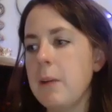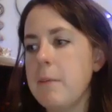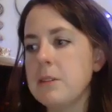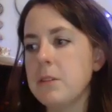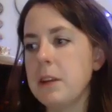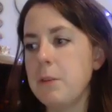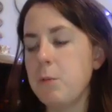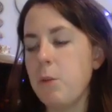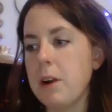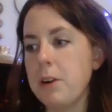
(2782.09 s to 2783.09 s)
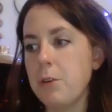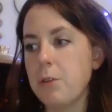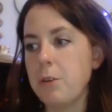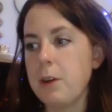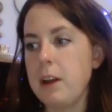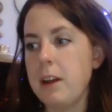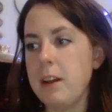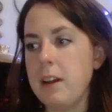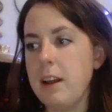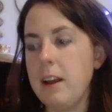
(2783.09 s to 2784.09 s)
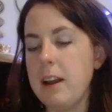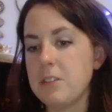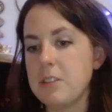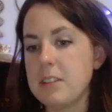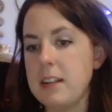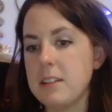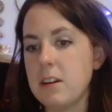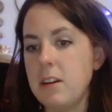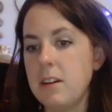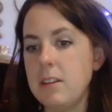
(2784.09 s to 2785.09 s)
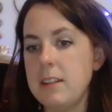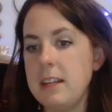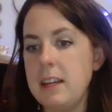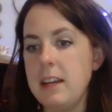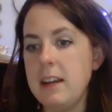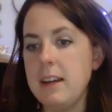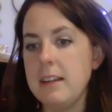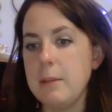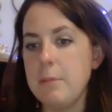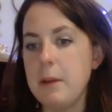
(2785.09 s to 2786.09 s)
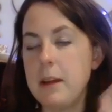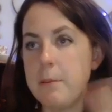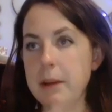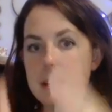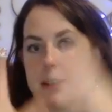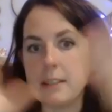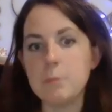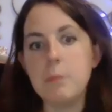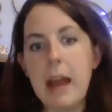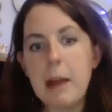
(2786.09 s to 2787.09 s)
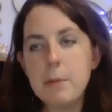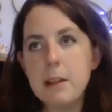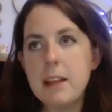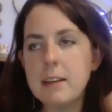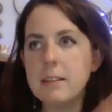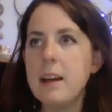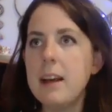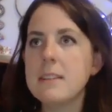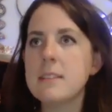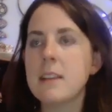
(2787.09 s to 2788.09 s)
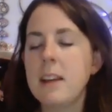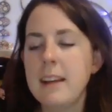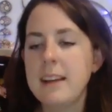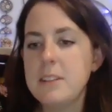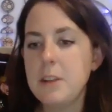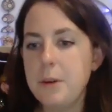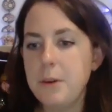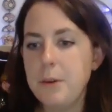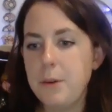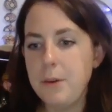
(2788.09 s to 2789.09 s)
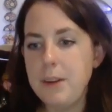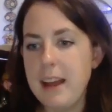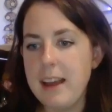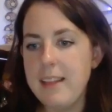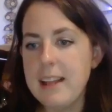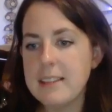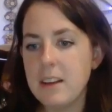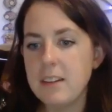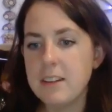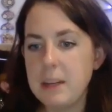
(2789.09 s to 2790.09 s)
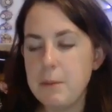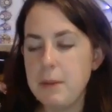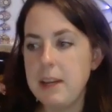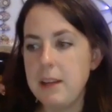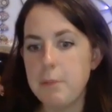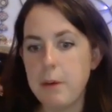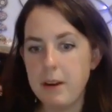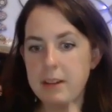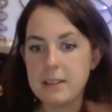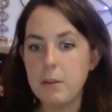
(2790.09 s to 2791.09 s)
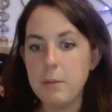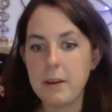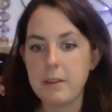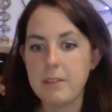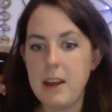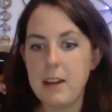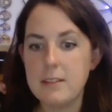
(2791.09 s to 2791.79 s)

I'm also going to walk you through an exercise called the an abundance map in that class. So yeah, and that's all going to be that's all part of that.